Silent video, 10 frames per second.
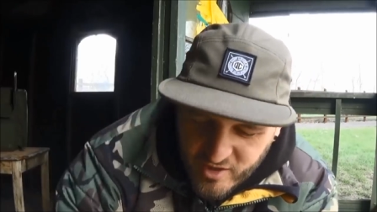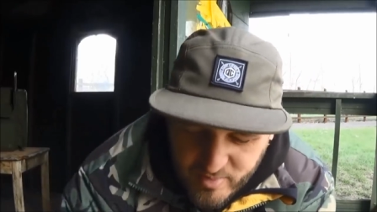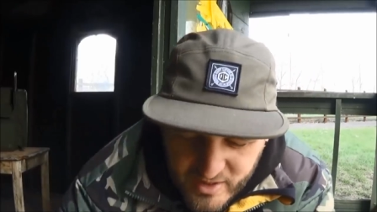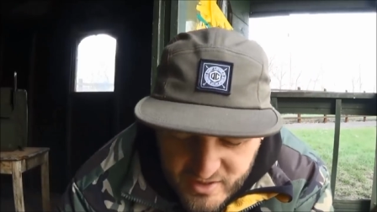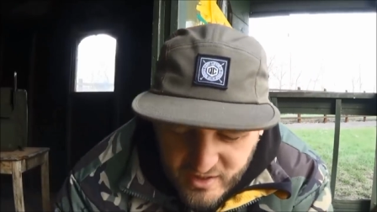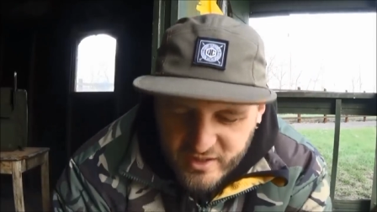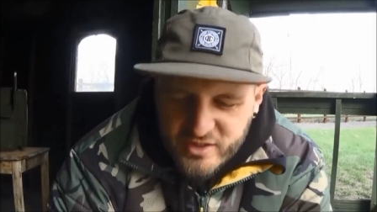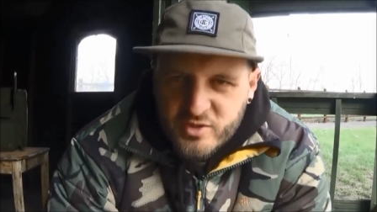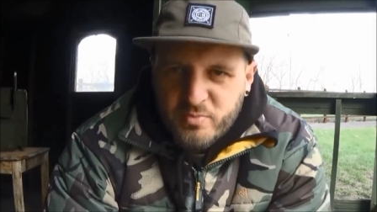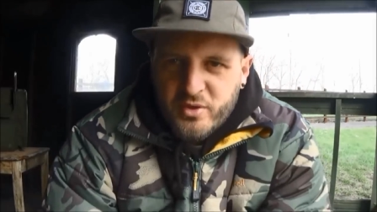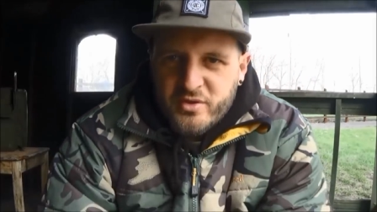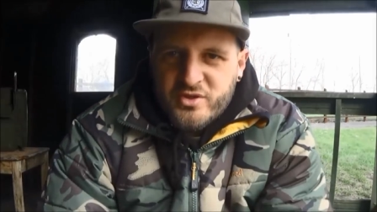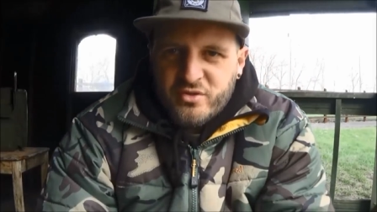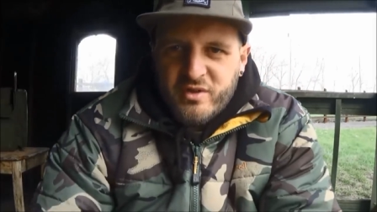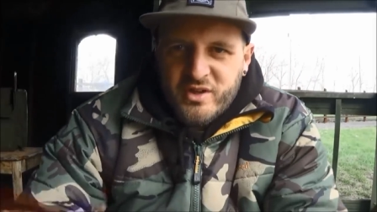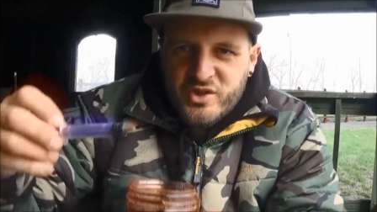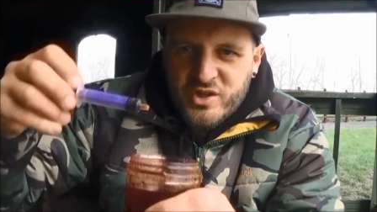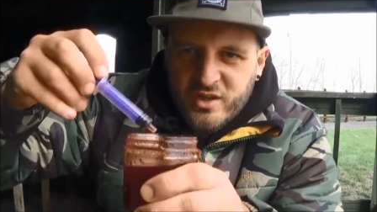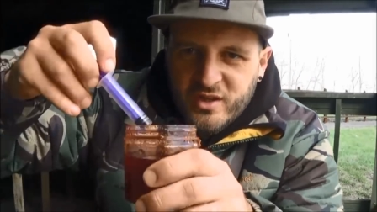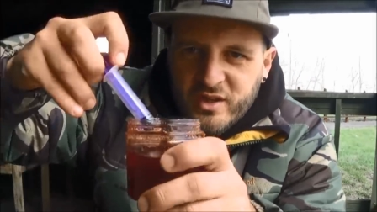I basically just put the
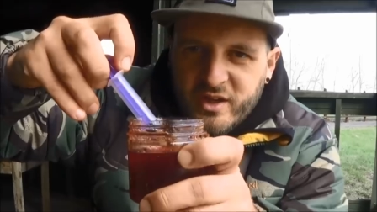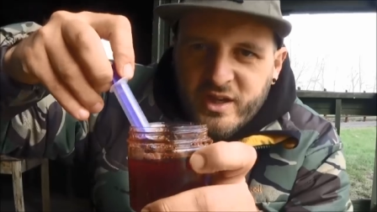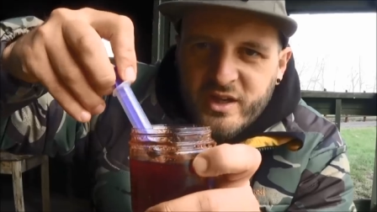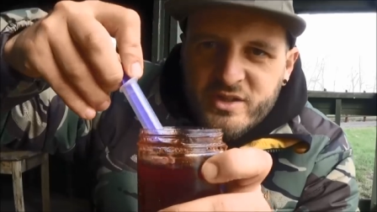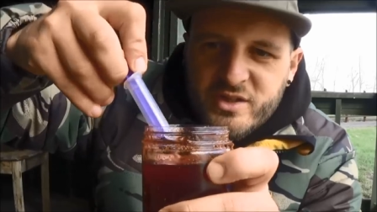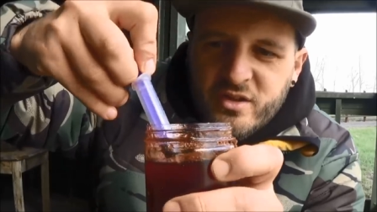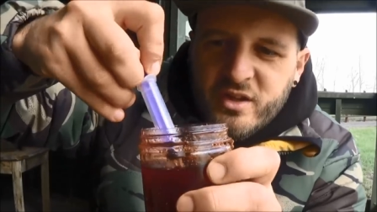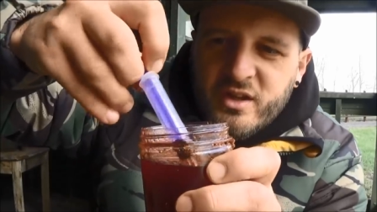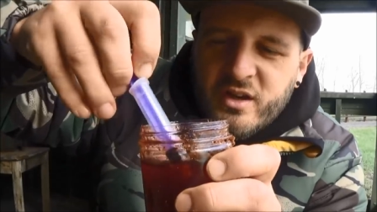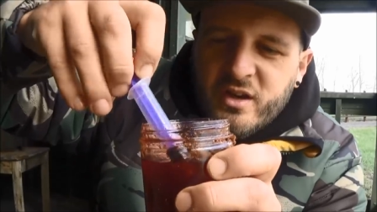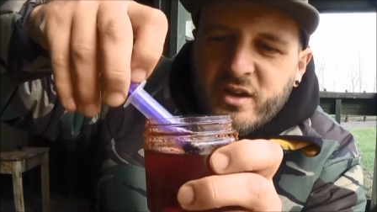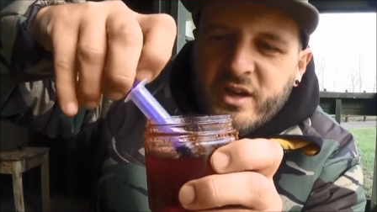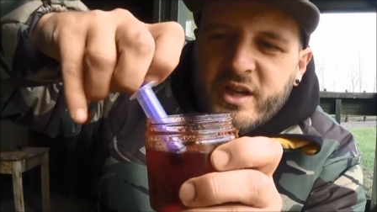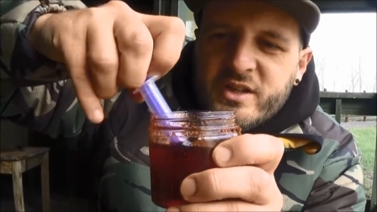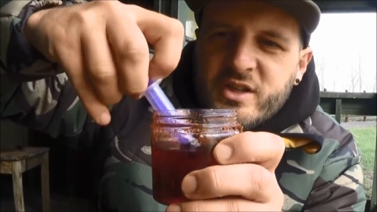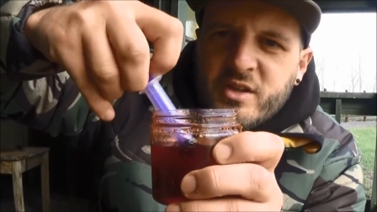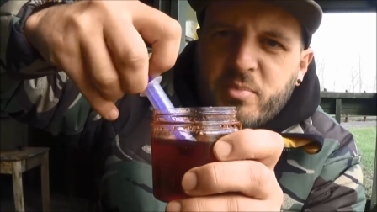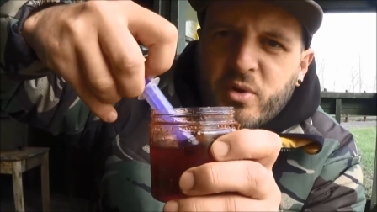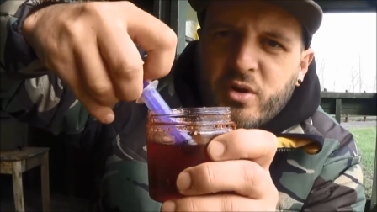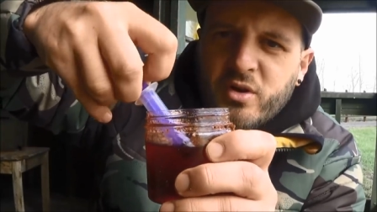syringe into
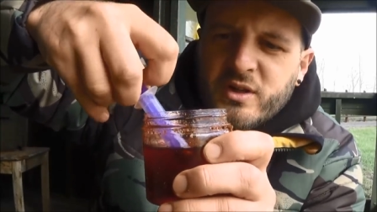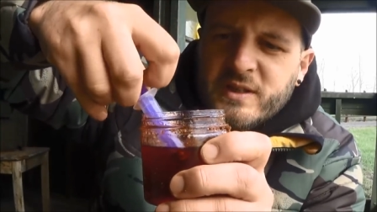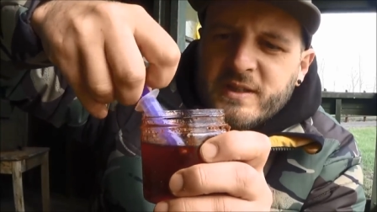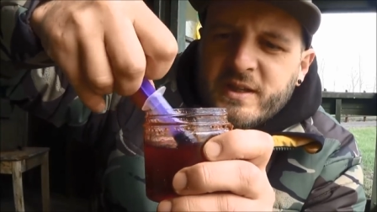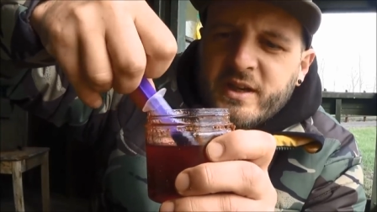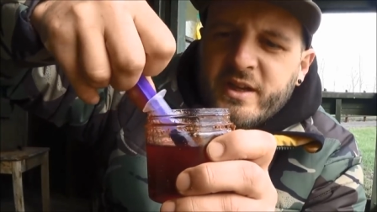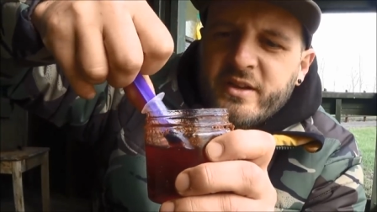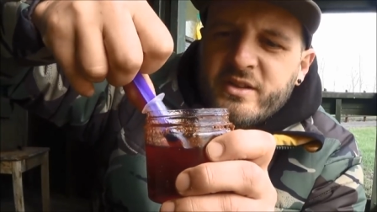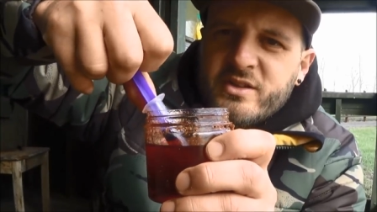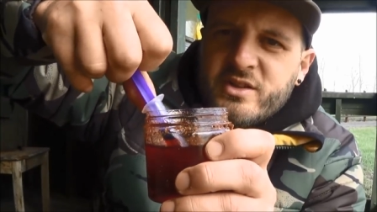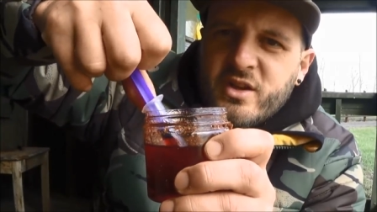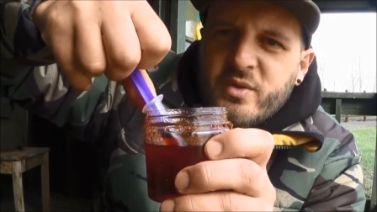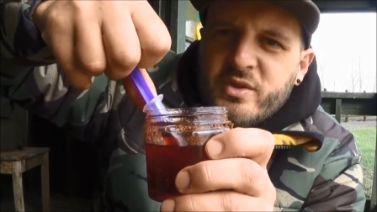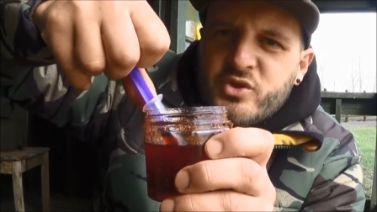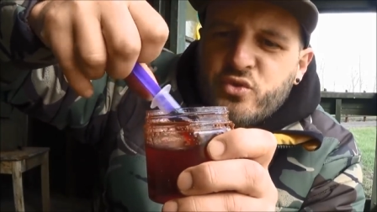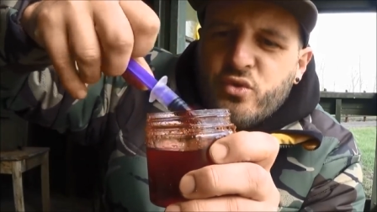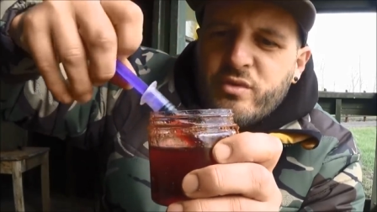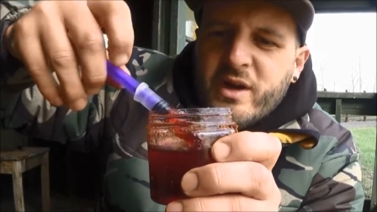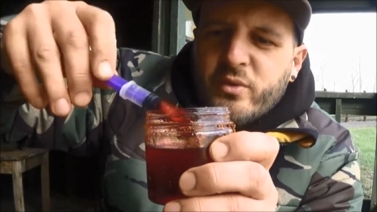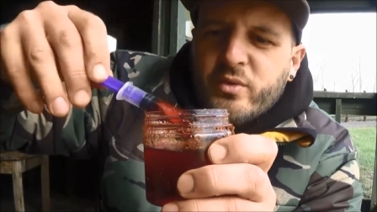the pot, and then slowly
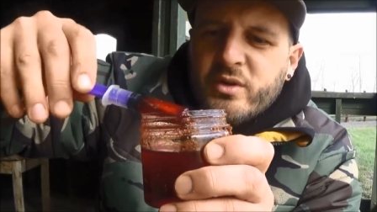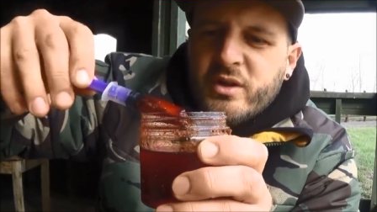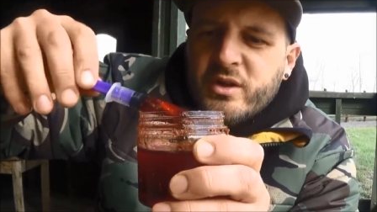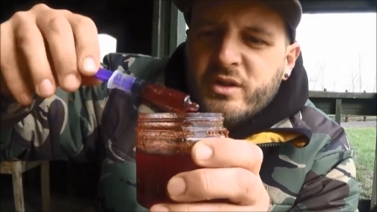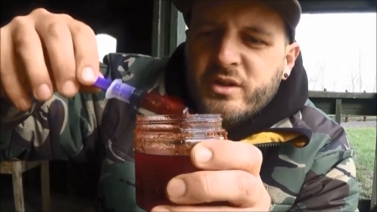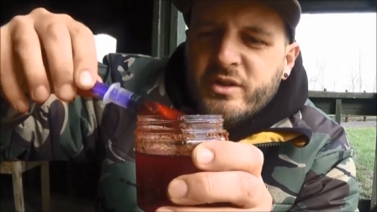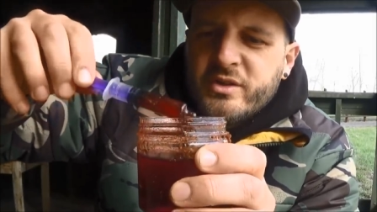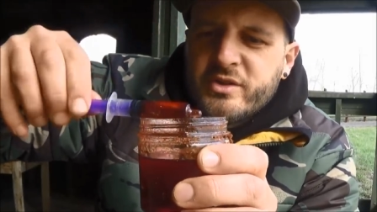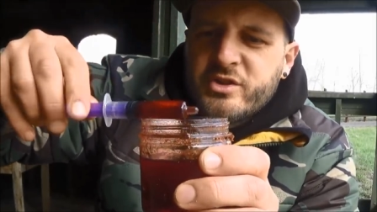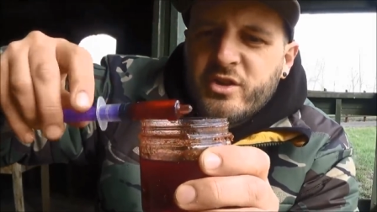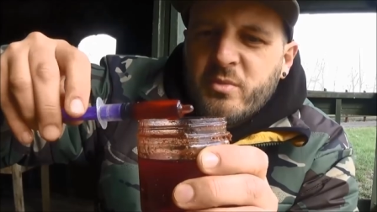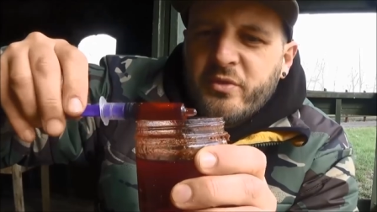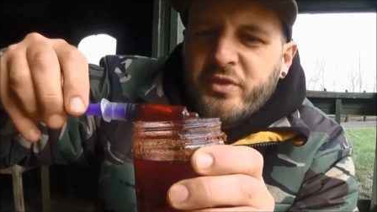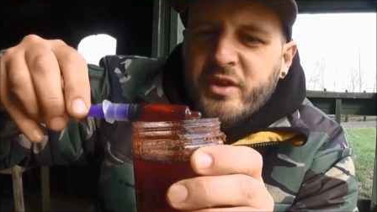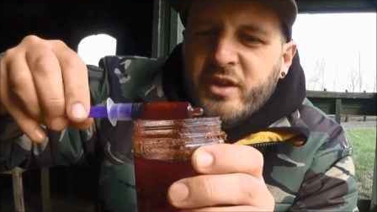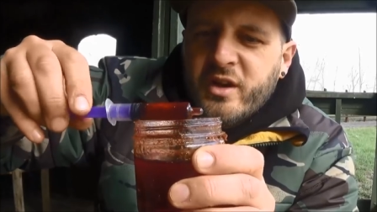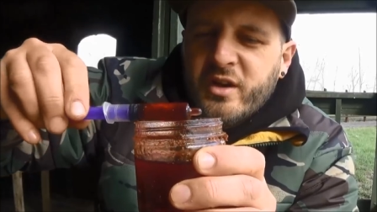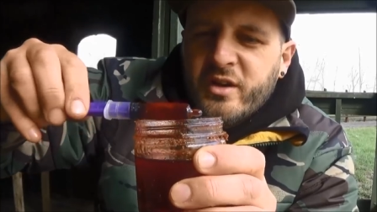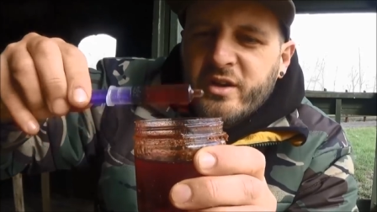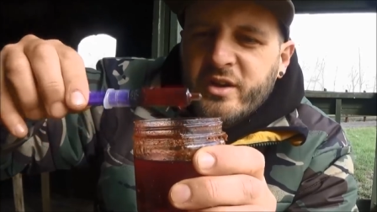draw out some of the
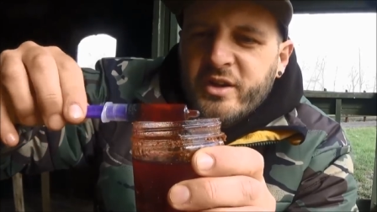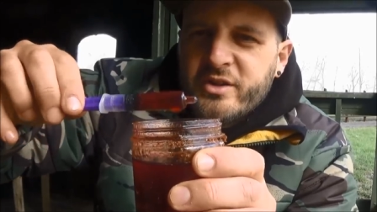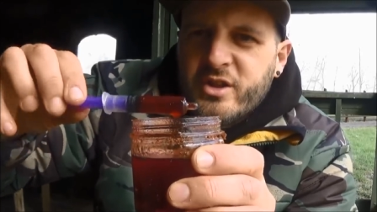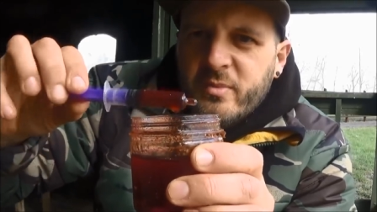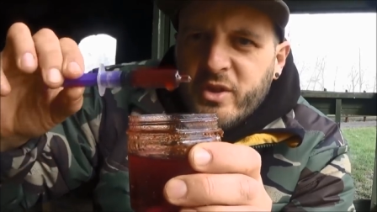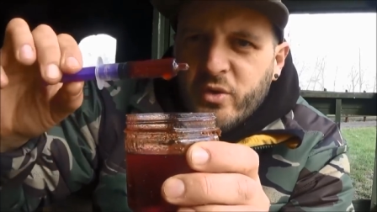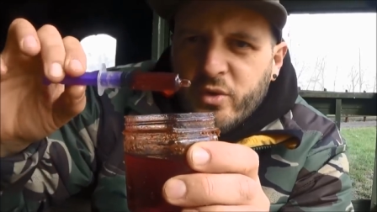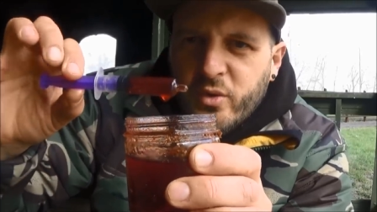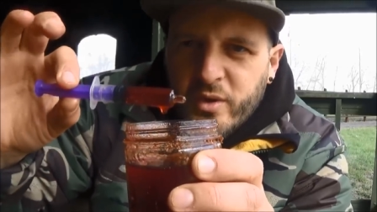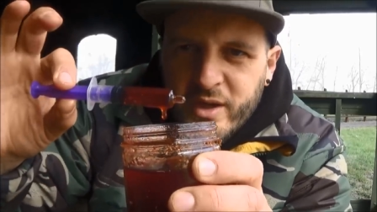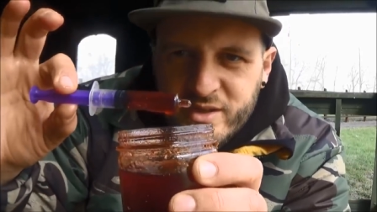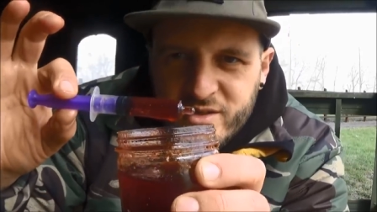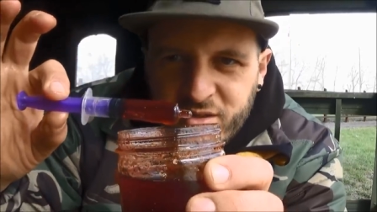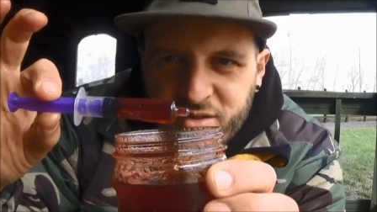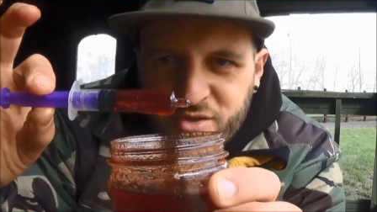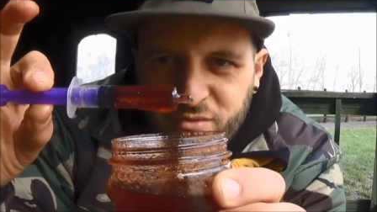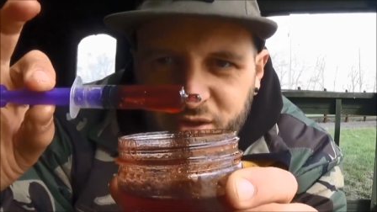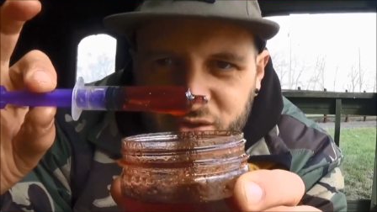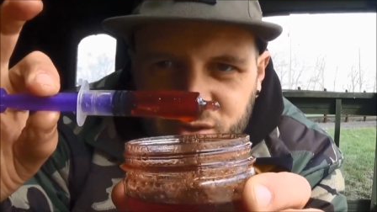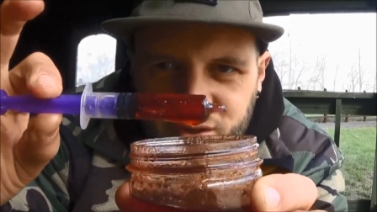oil into the
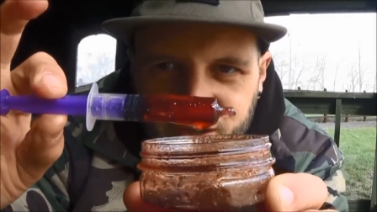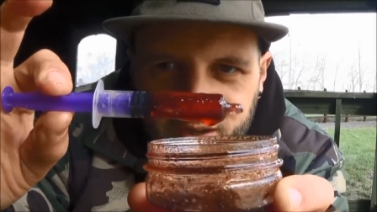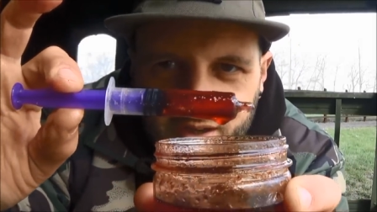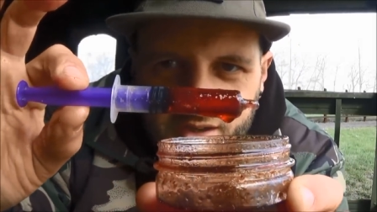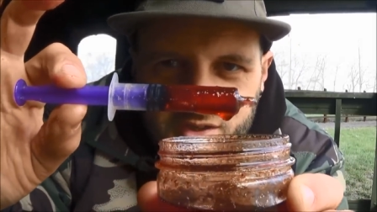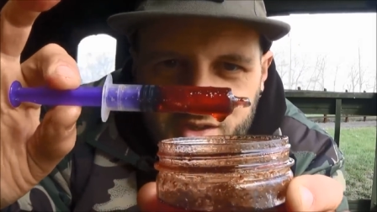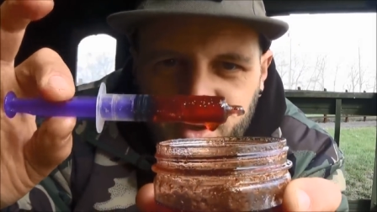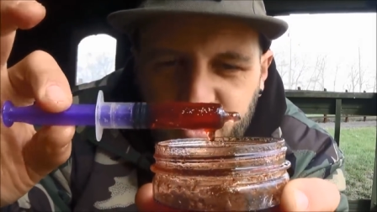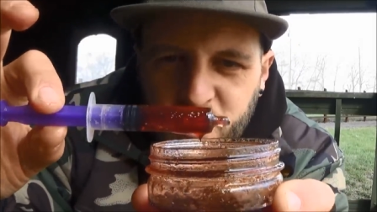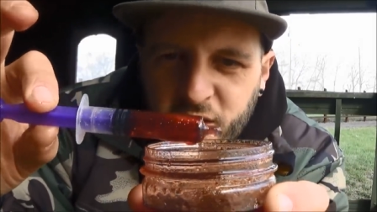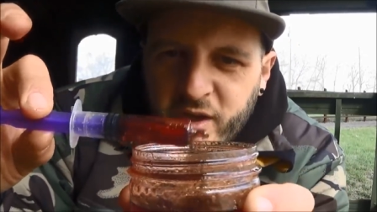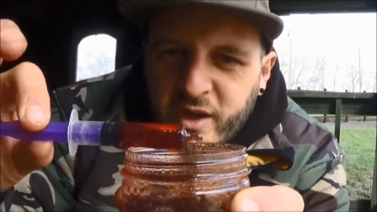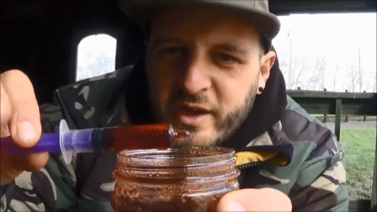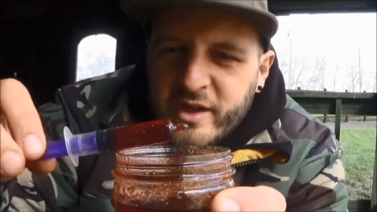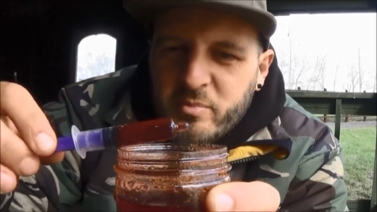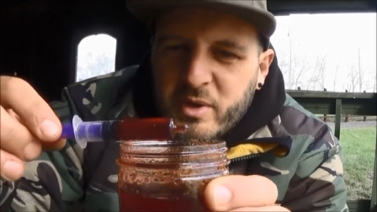syringe as so, and then